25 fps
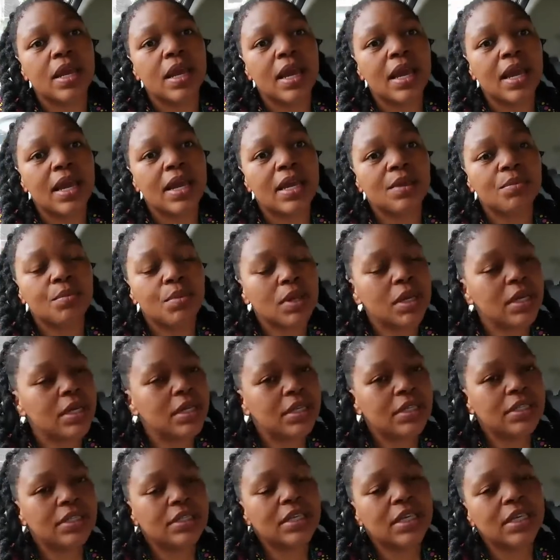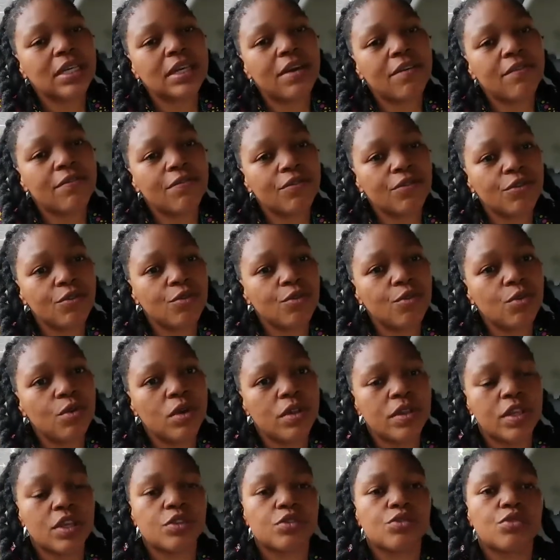and please view
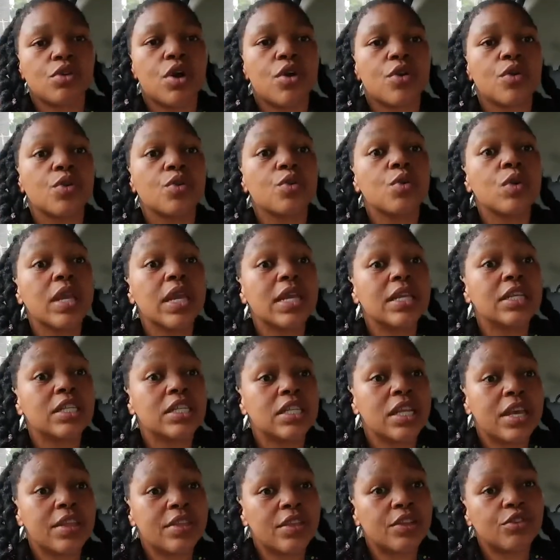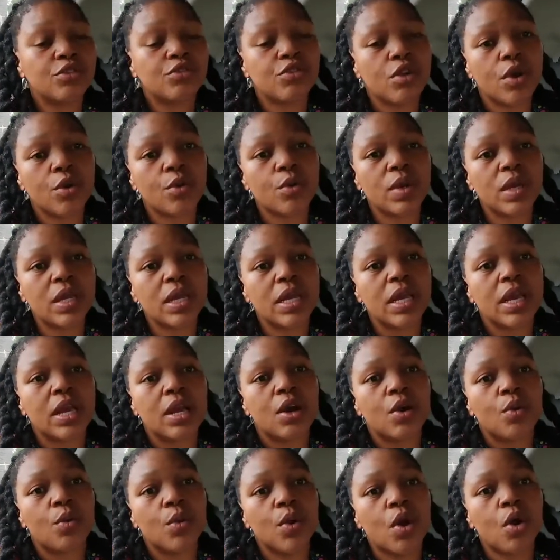the story. You can share the story.
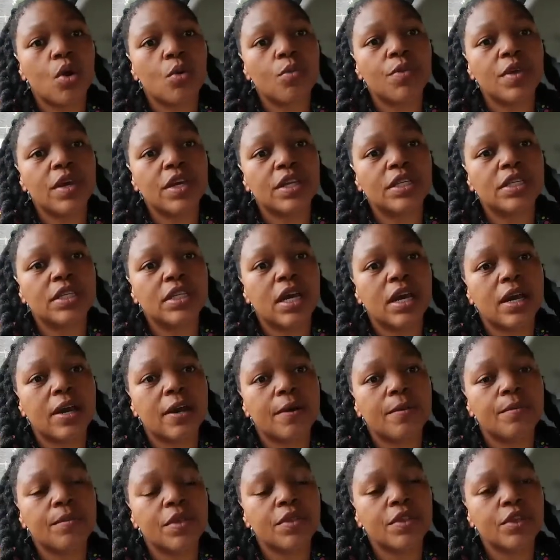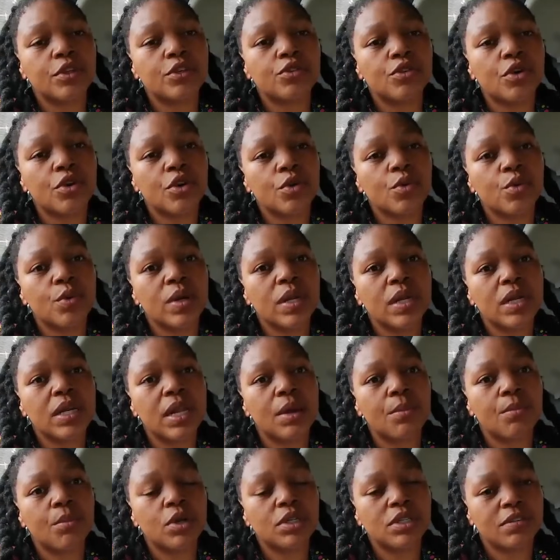We hope that the story will
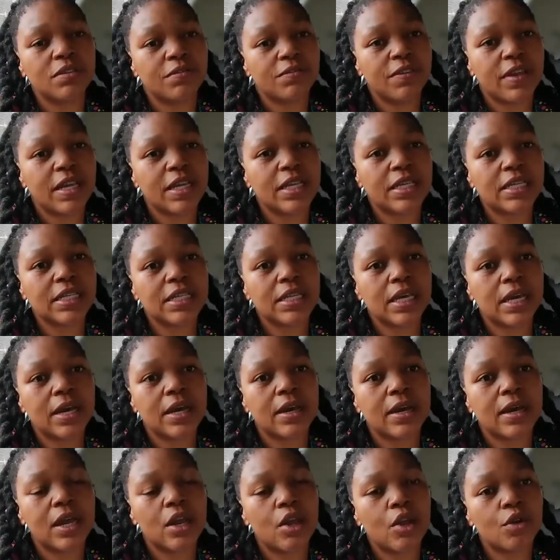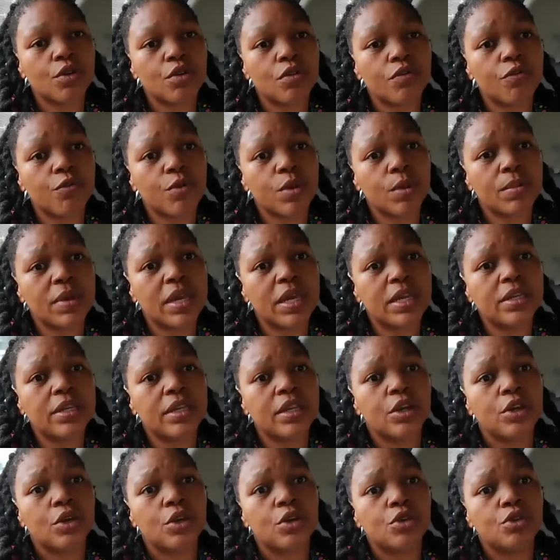motivate a lot of women
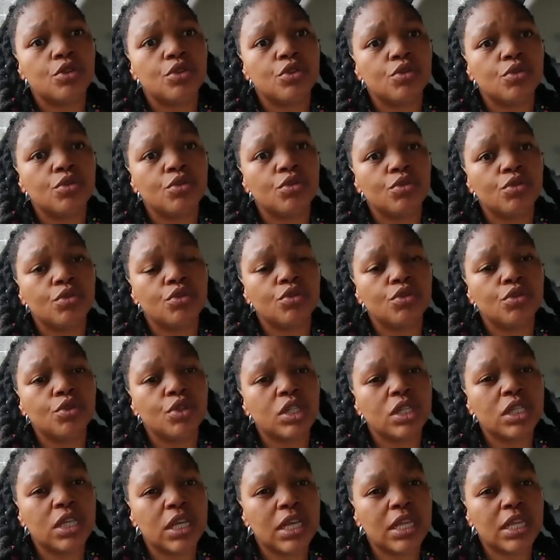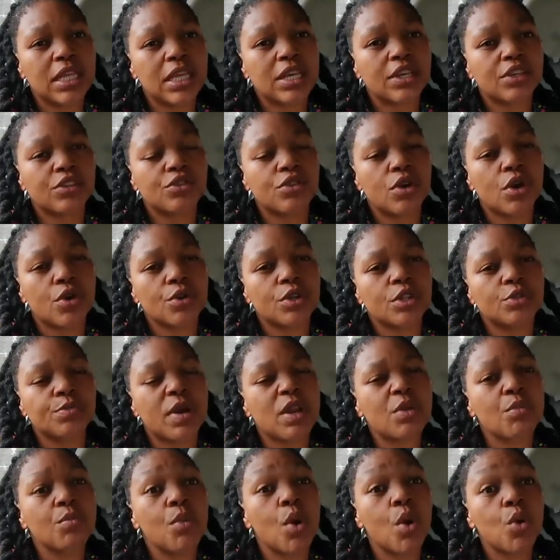to share their stories, but
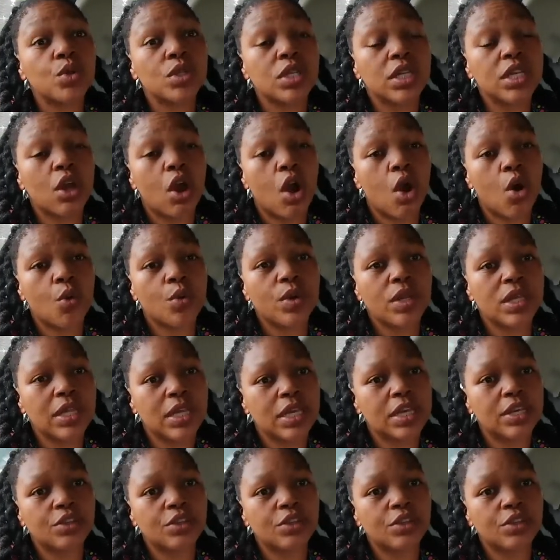mostly owning their